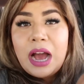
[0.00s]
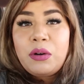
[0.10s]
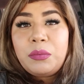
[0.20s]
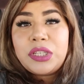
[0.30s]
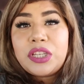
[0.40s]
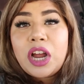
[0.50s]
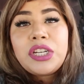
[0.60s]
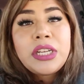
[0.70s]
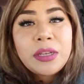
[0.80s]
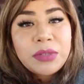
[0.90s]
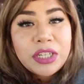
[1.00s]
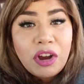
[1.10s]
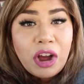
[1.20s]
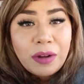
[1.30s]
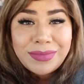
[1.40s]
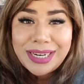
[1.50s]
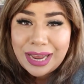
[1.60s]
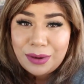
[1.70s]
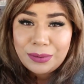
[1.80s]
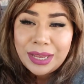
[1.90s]
I will massage him to calm
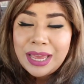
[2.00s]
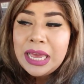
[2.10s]
down.